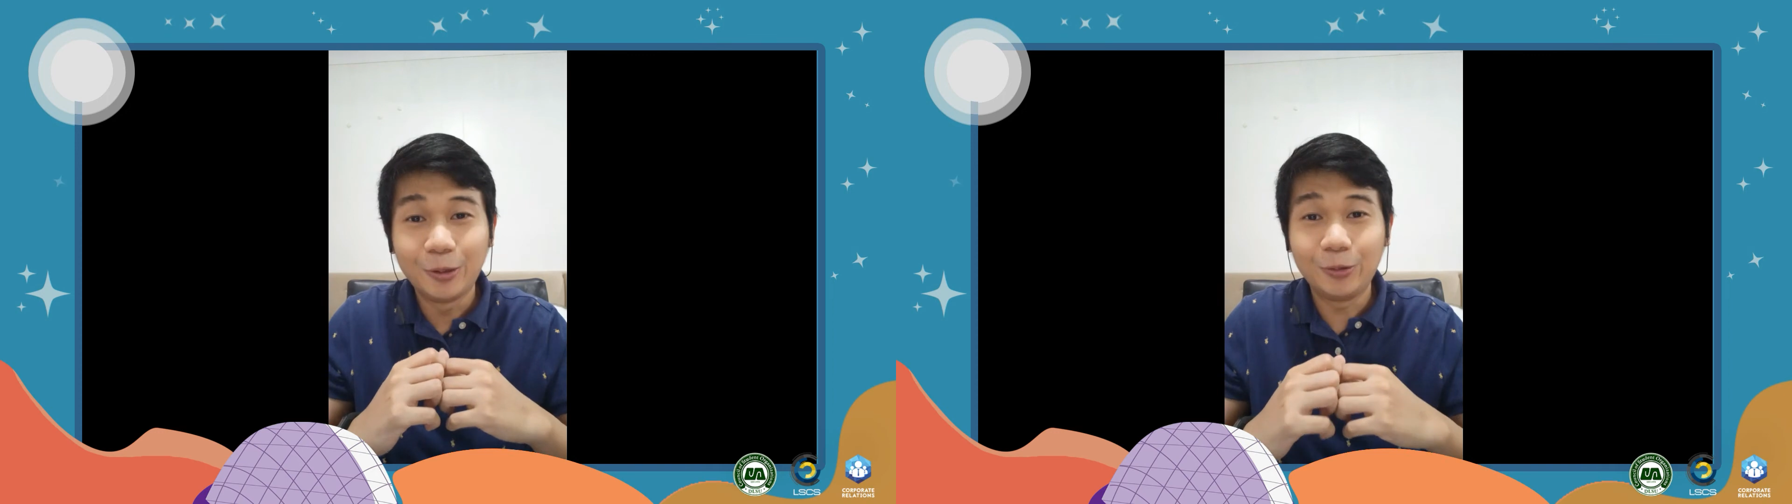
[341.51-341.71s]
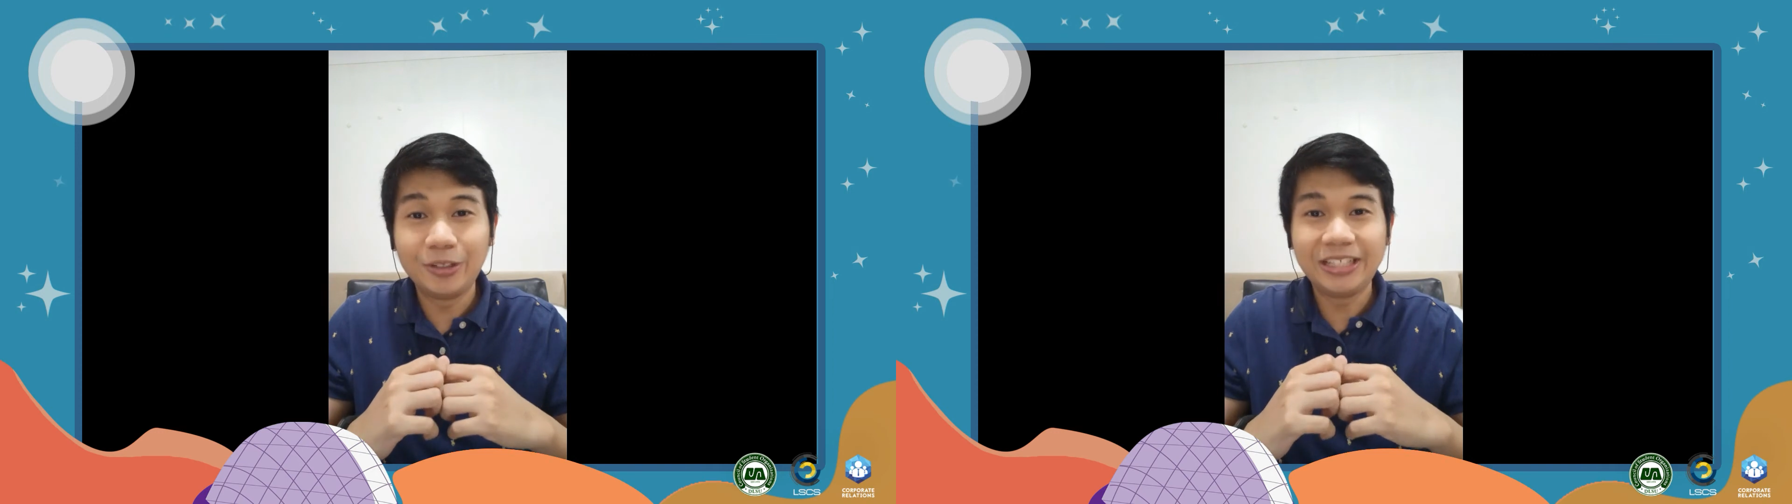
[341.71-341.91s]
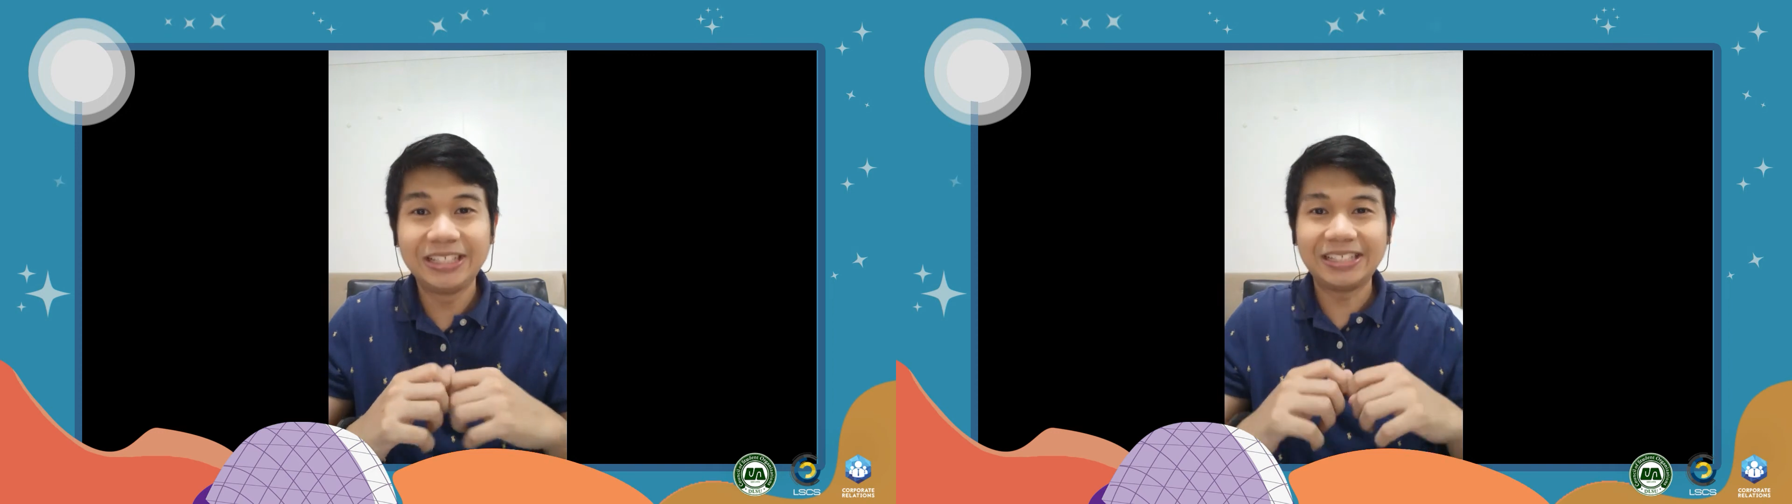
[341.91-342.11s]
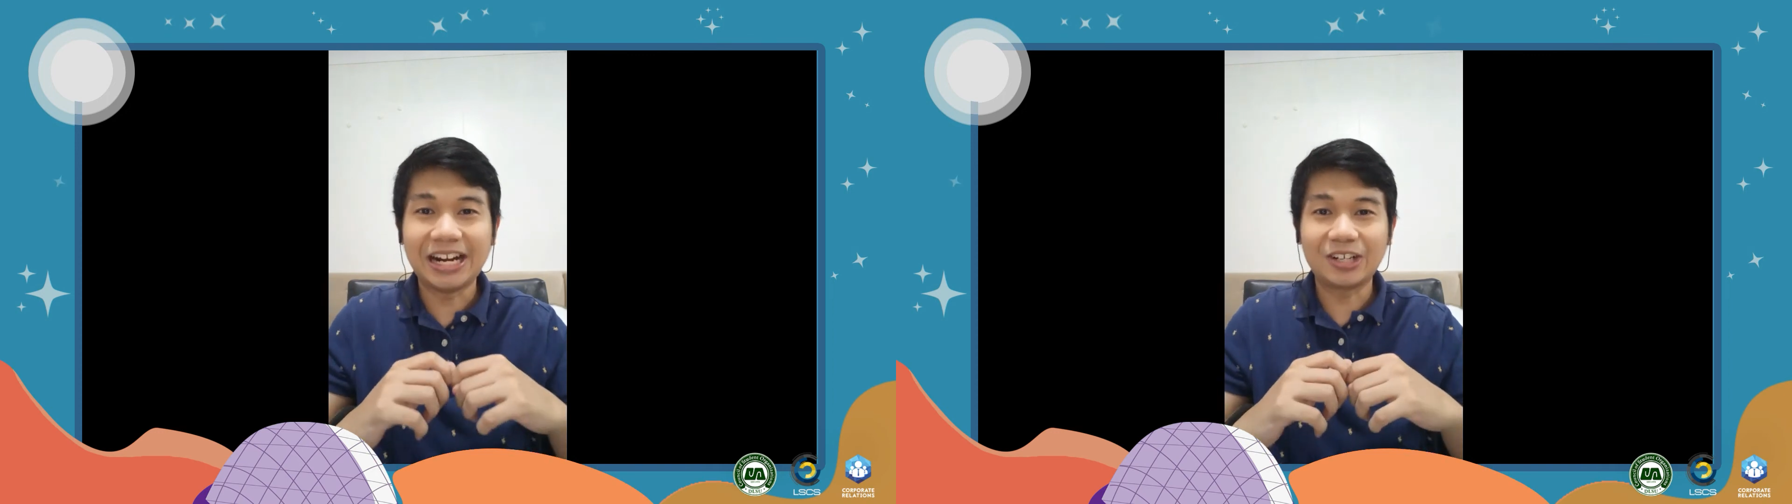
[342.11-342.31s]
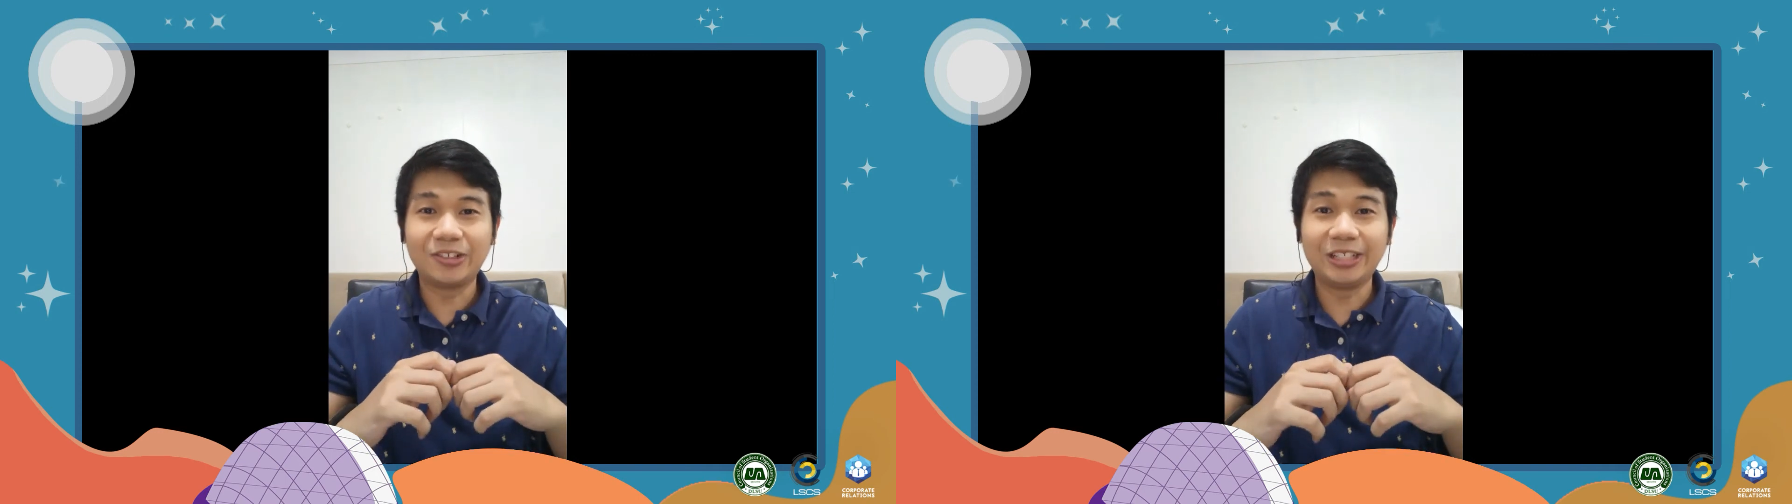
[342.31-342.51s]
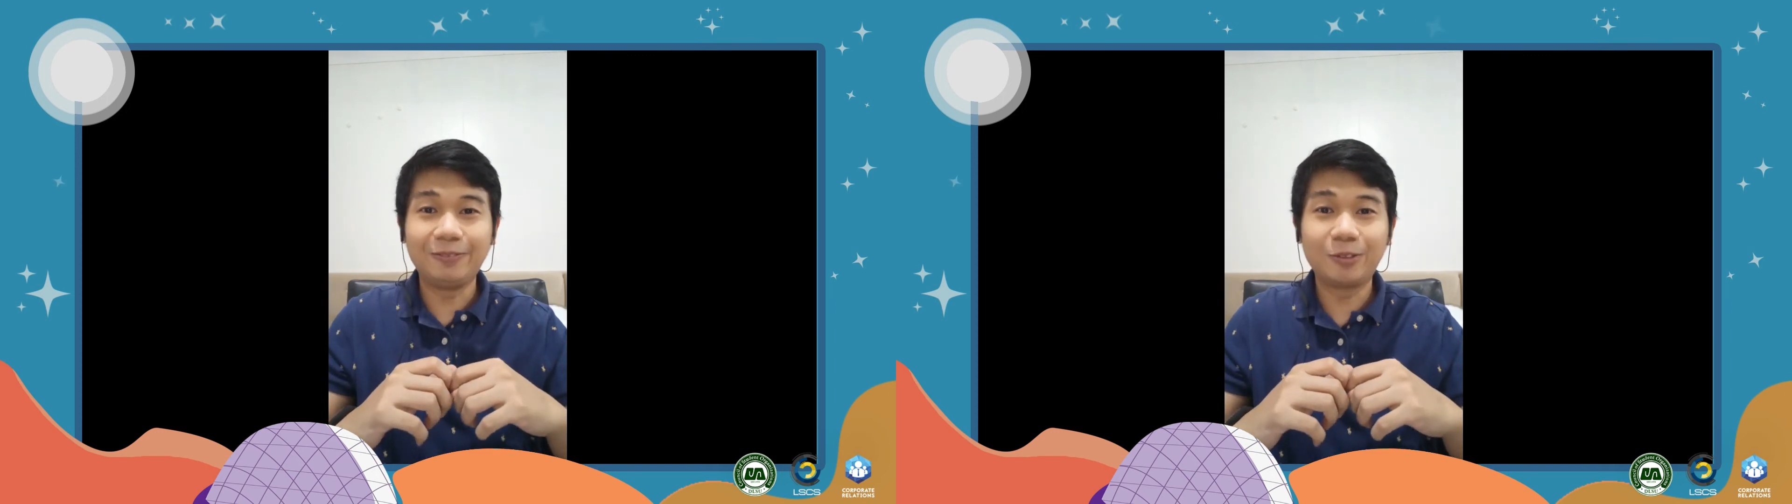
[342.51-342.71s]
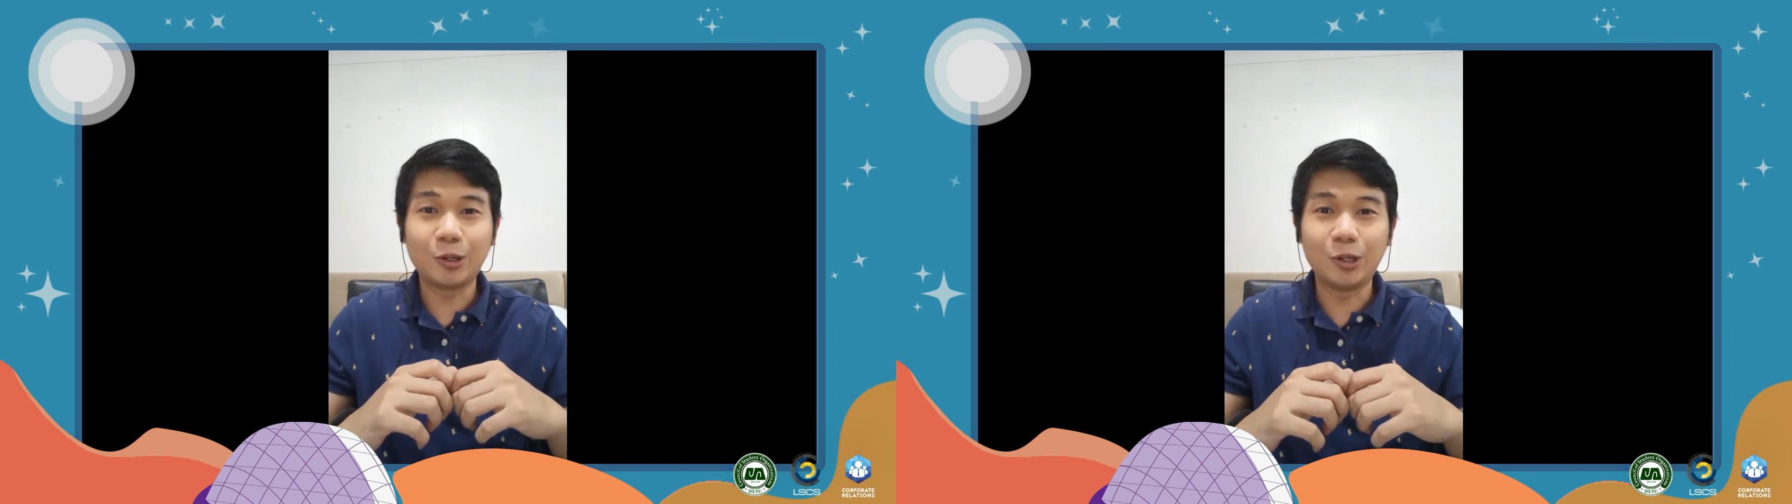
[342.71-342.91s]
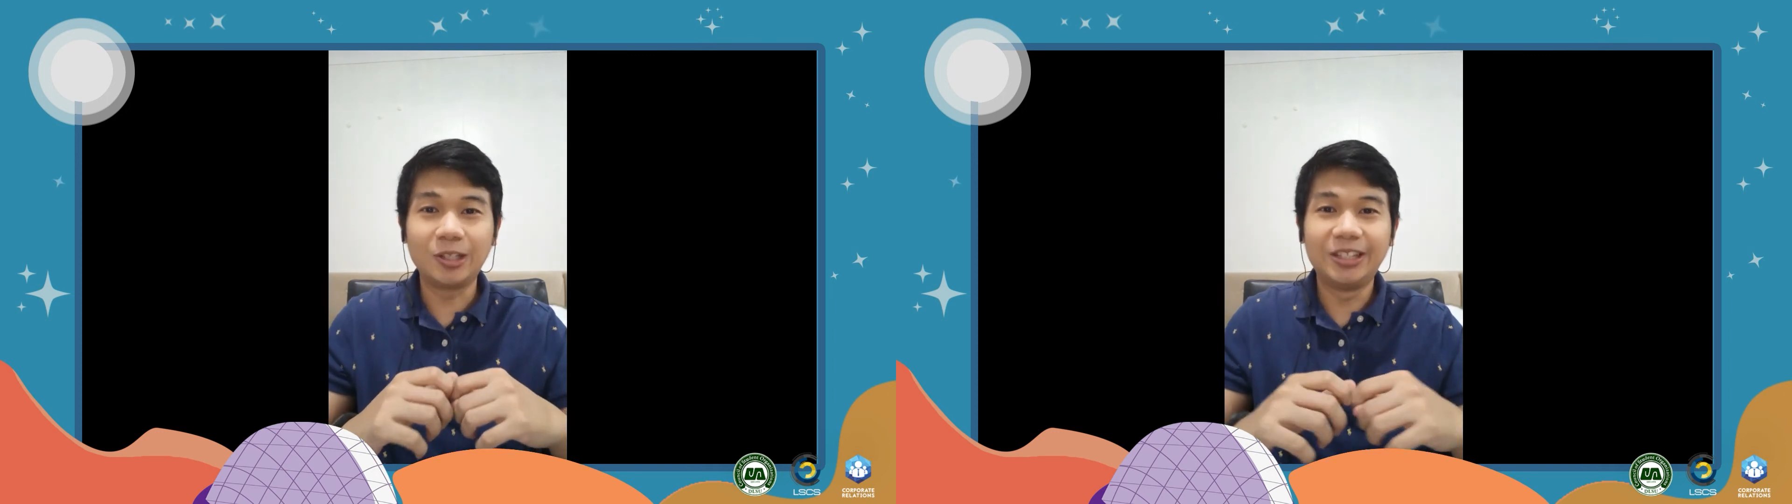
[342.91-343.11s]
with this acronym
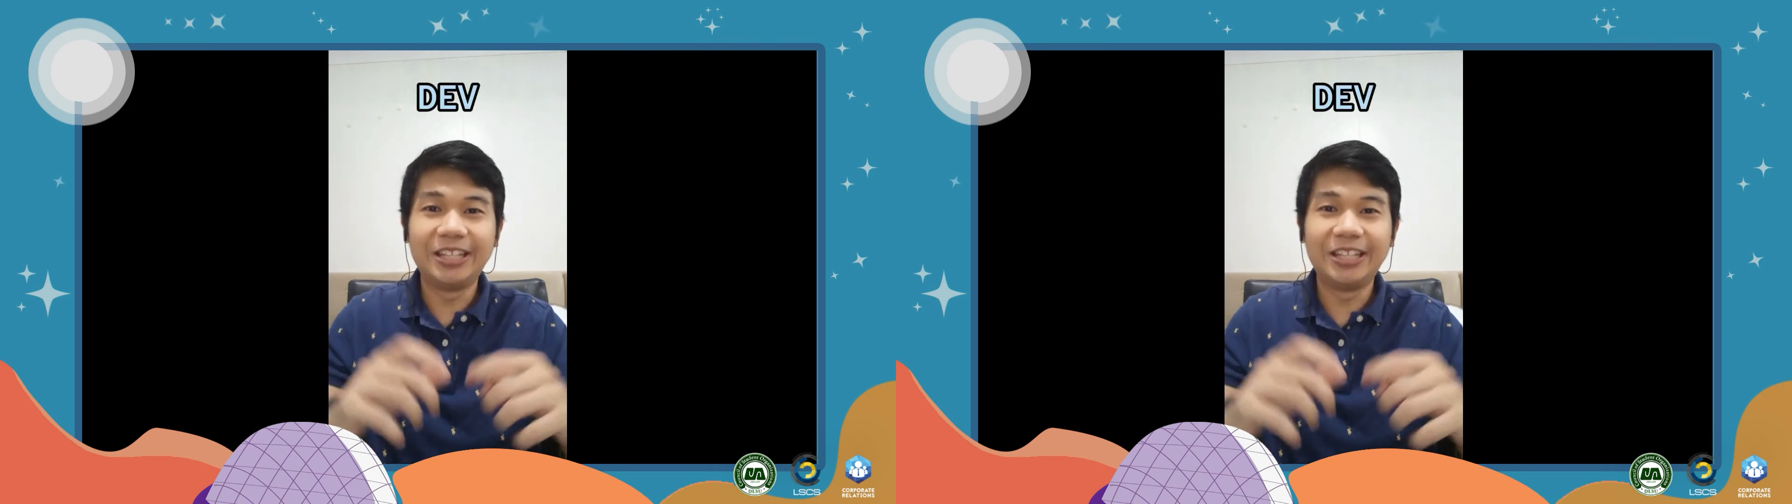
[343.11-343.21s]
called